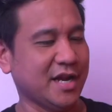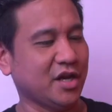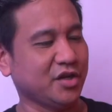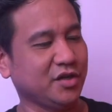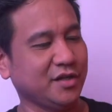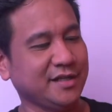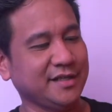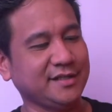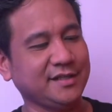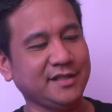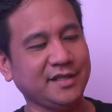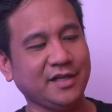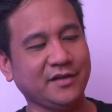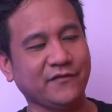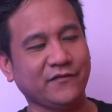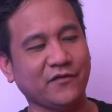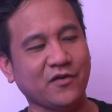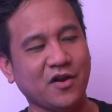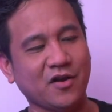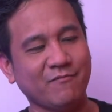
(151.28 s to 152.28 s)
actually see it
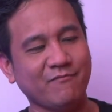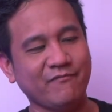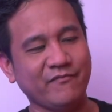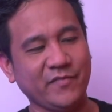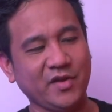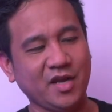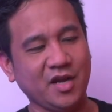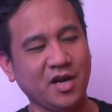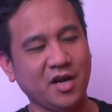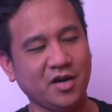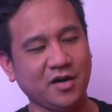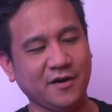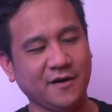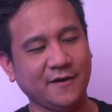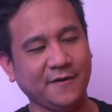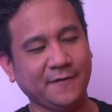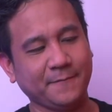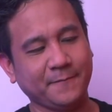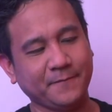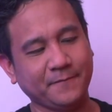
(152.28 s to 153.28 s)
from here.
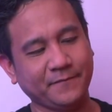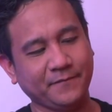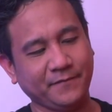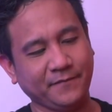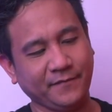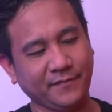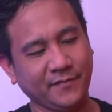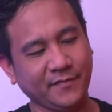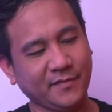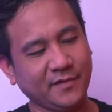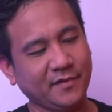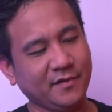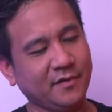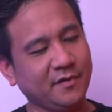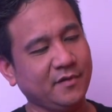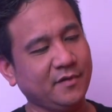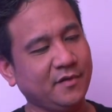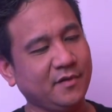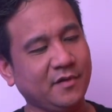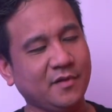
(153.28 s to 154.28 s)

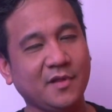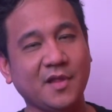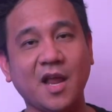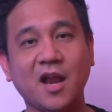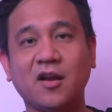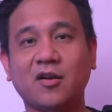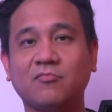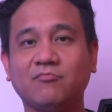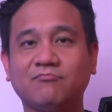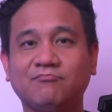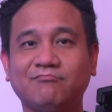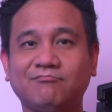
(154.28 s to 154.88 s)
There.